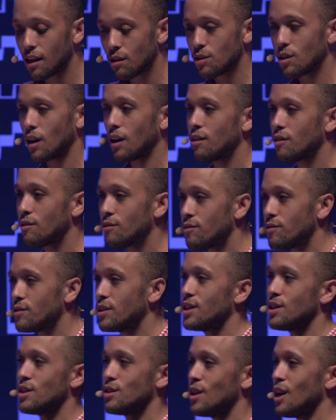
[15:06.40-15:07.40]

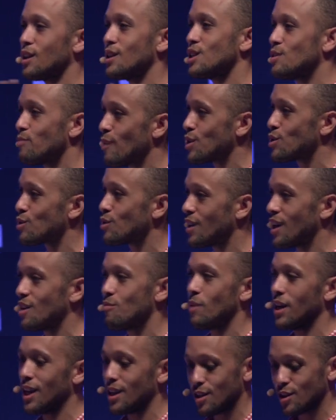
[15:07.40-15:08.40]
this is nothing special that I've
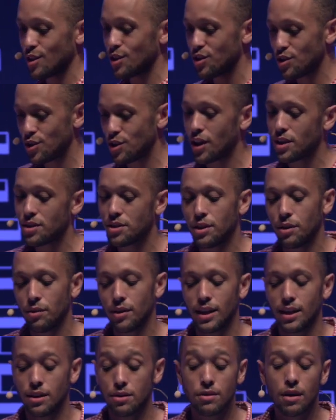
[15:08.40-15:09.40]
made. This is just
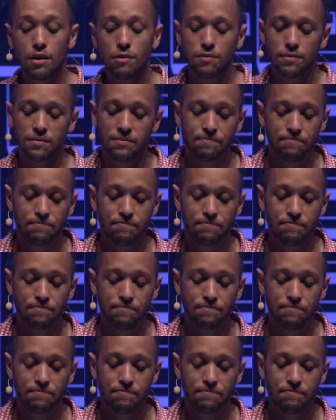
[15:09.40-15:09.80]
Unity itself.